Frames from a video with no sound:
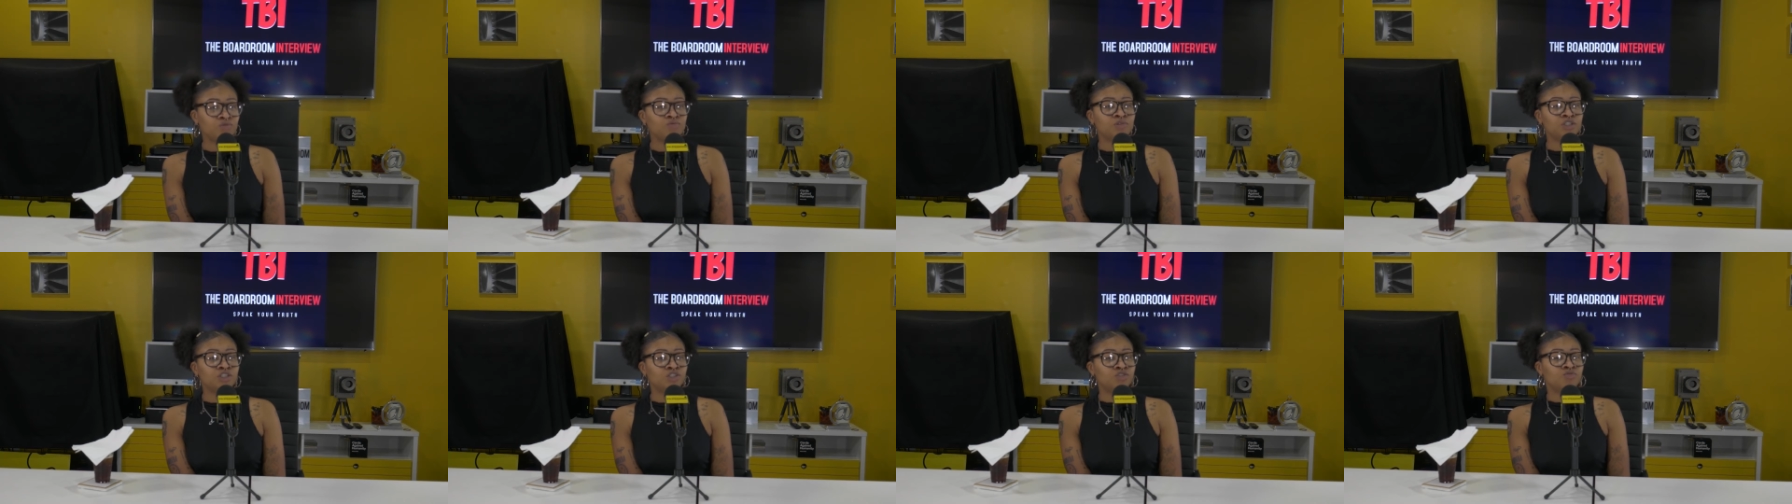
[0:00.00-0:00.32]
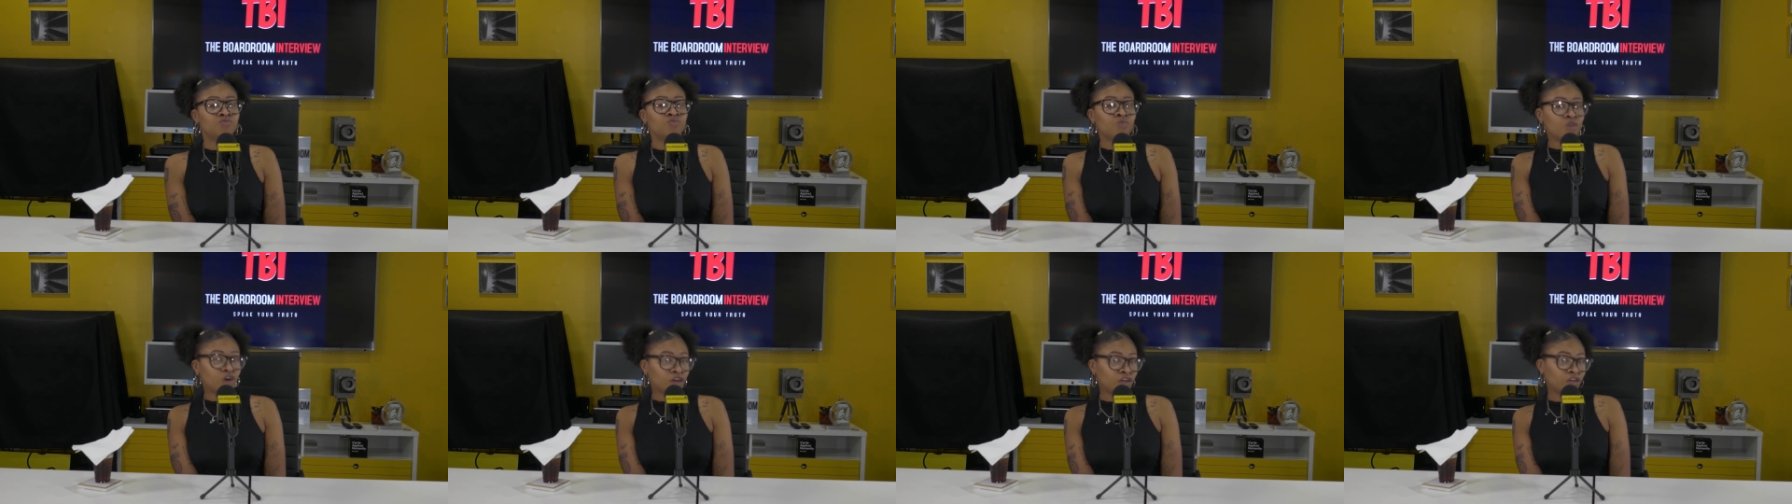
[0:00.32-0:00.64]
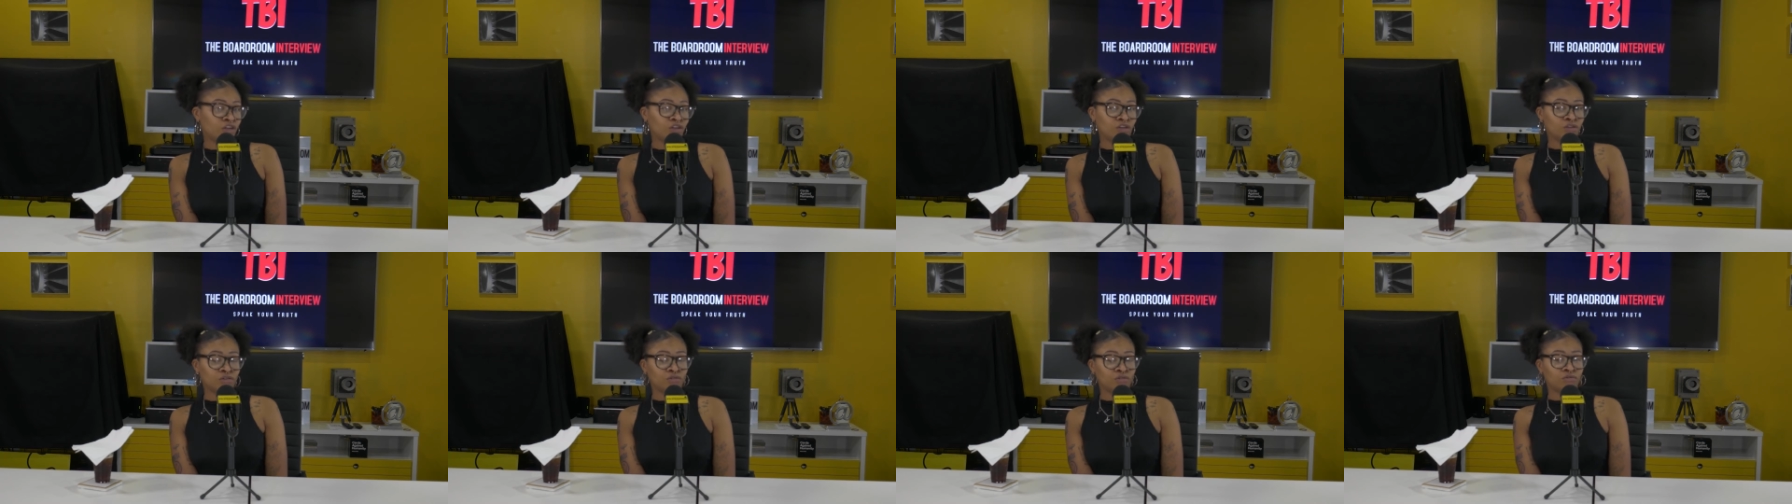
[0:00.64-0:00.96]
what you
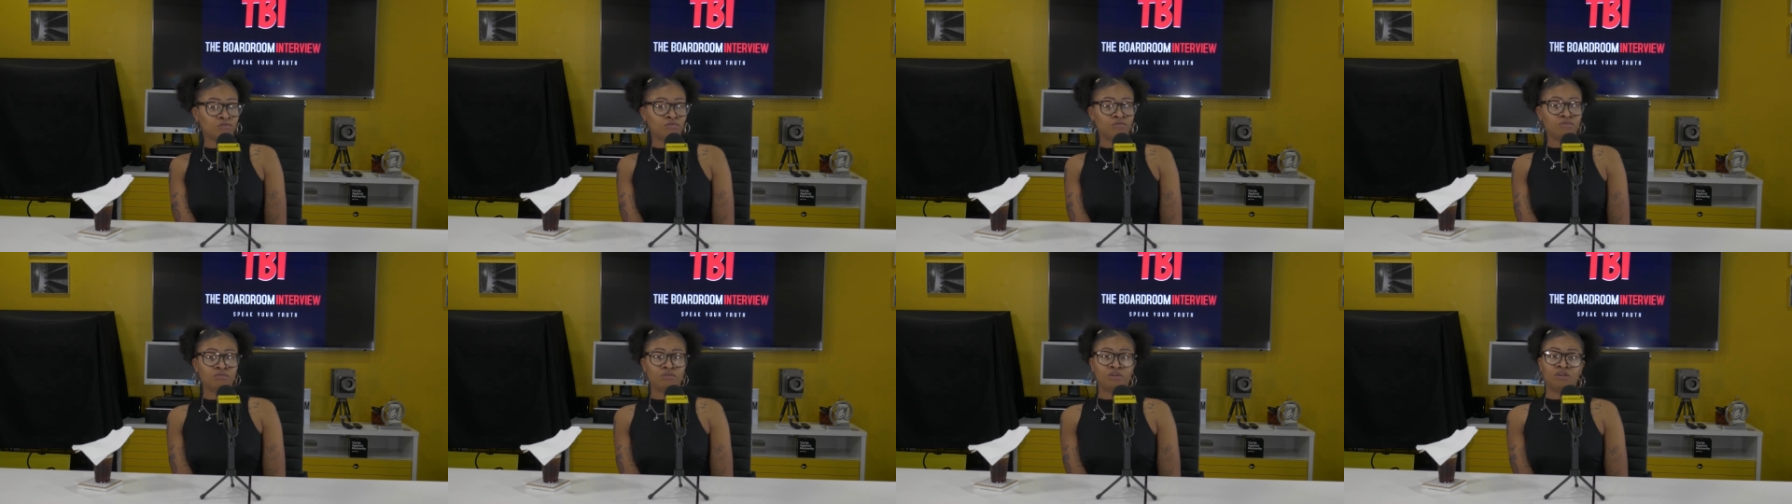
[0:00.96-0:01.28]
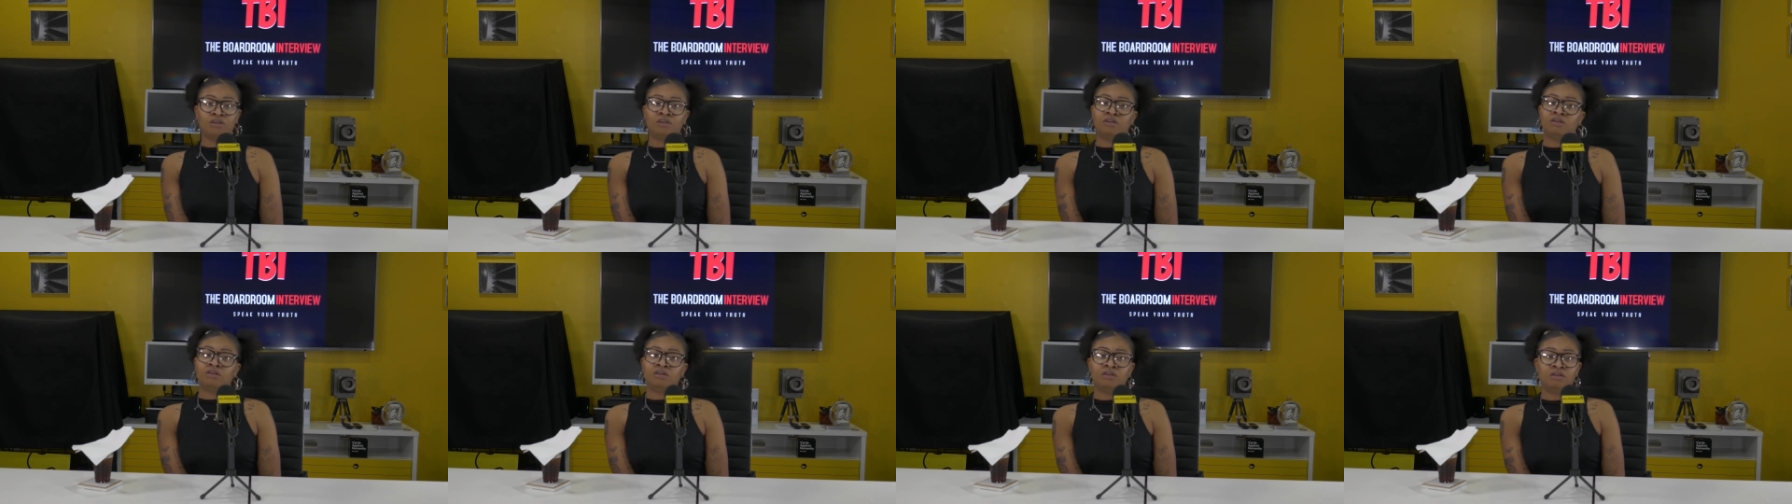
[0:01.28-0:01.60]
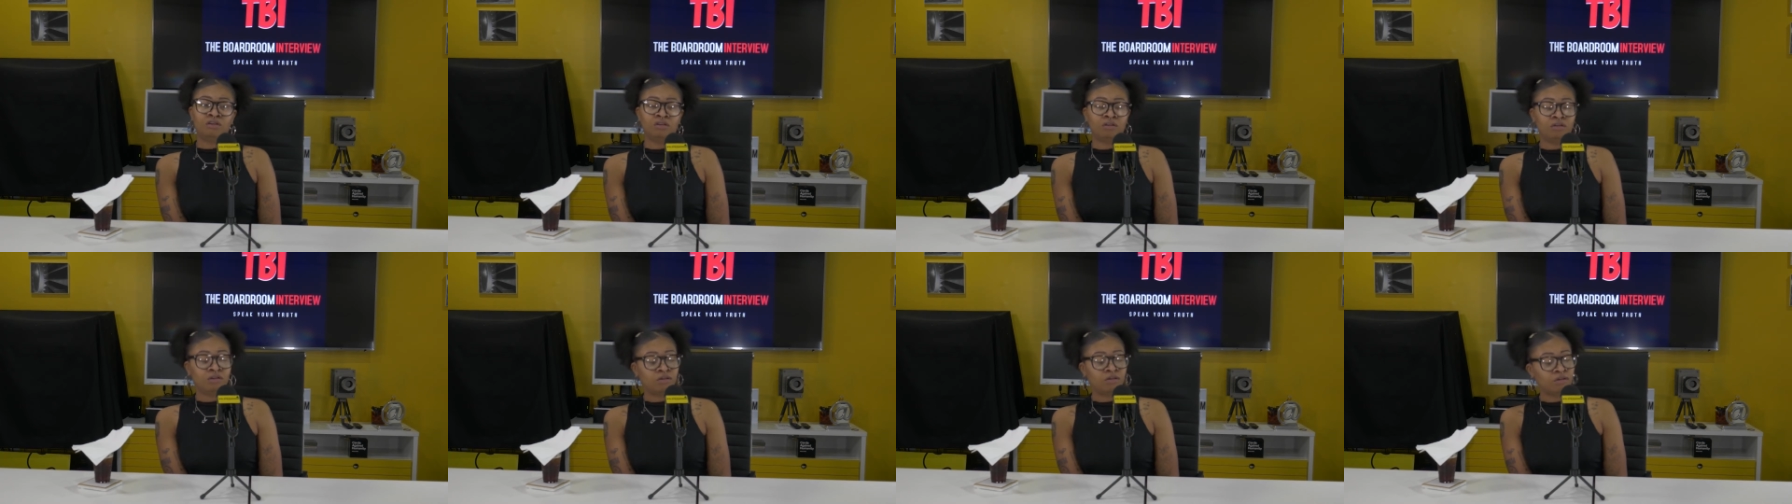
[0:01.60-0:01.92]
want to do.
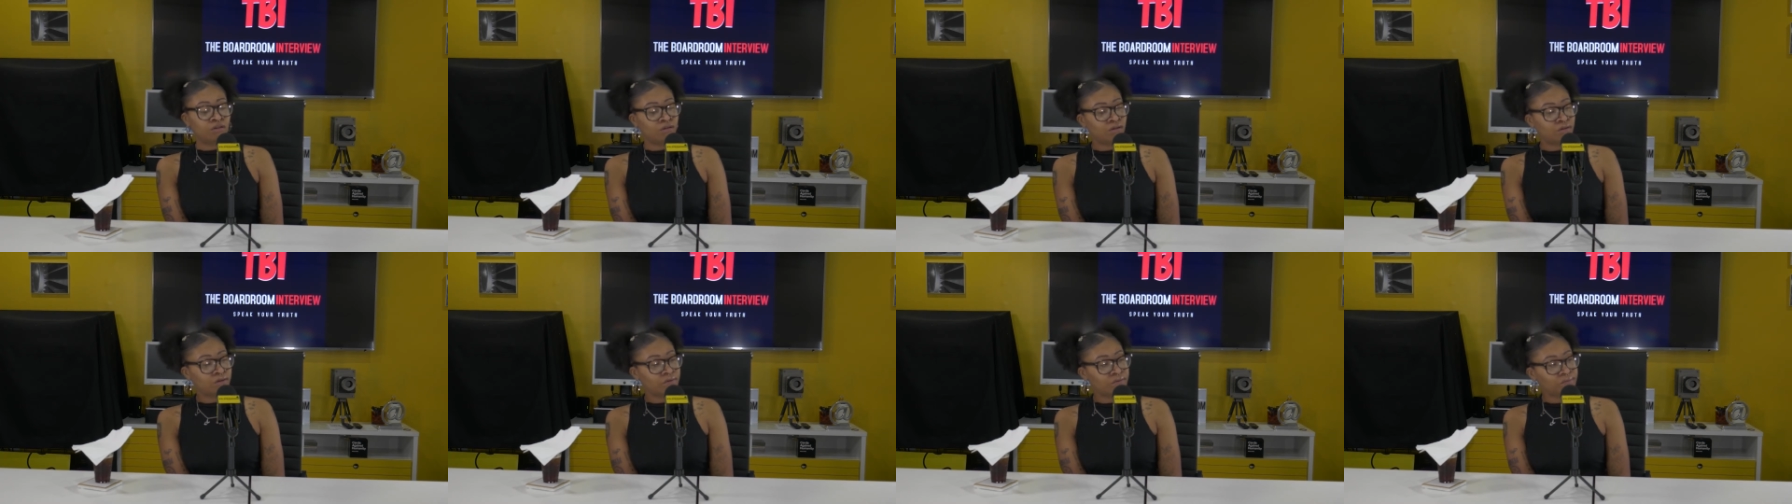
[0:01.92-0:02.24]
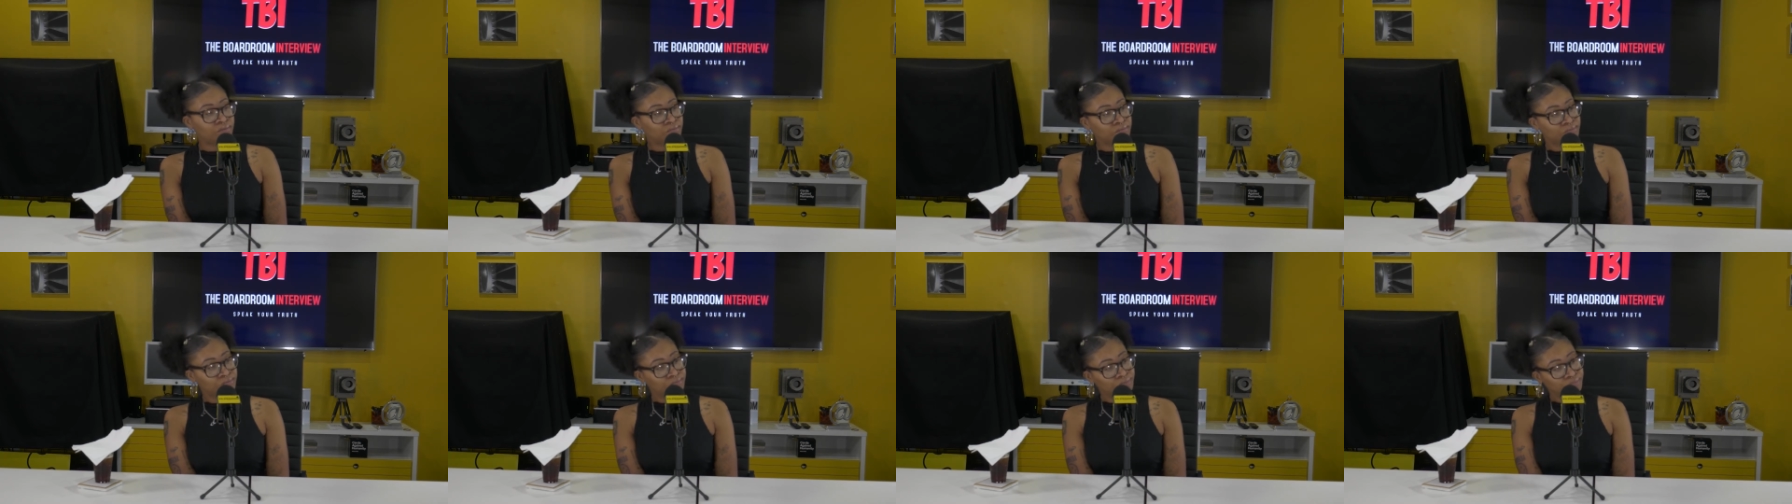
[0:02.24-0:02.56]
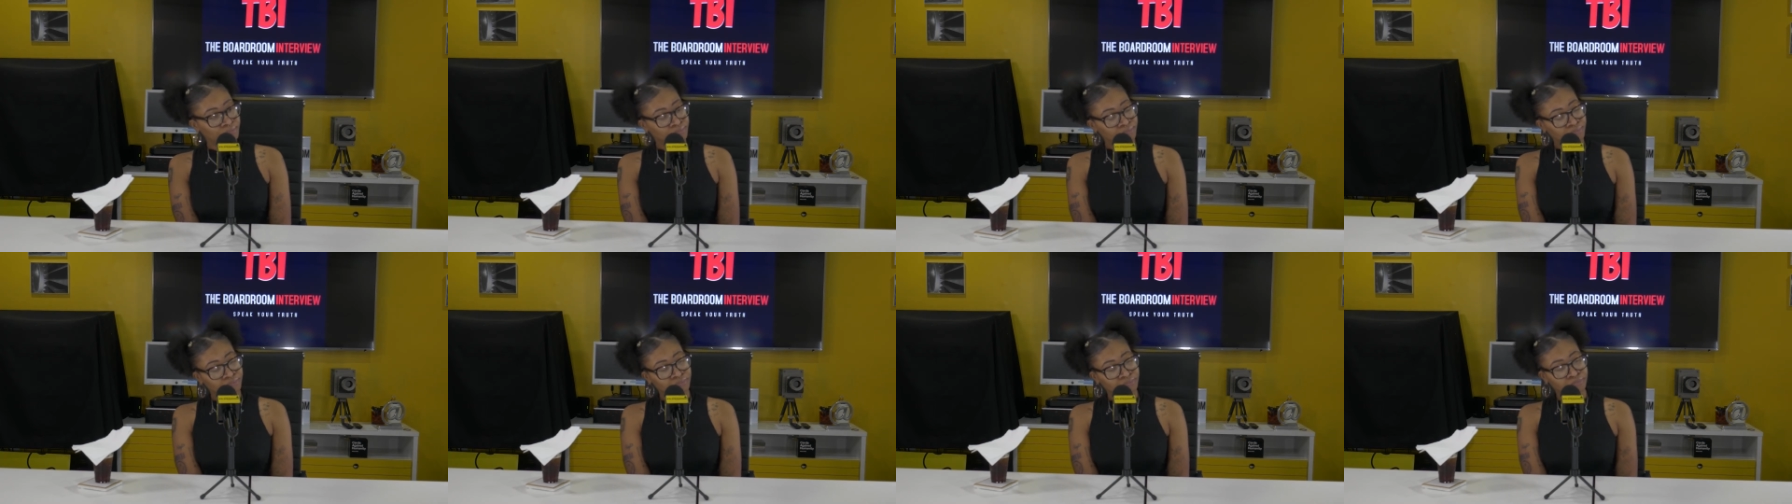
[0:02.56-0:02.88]

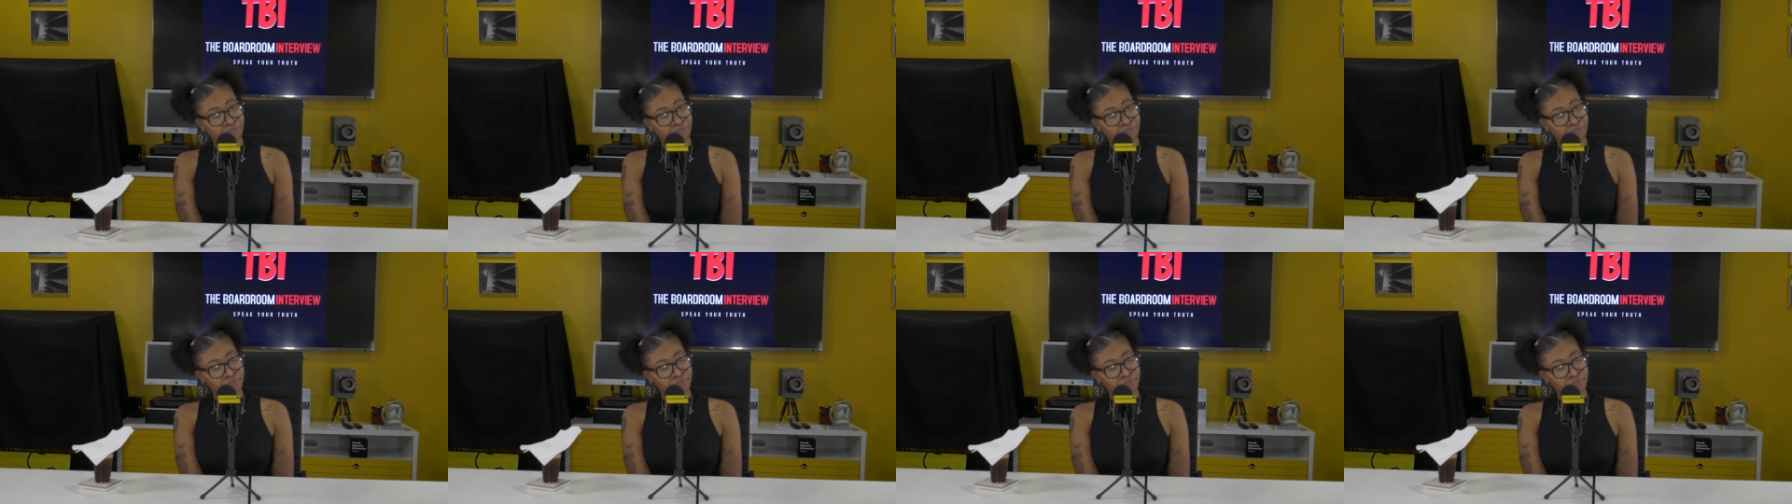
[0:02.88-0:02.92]
Mm.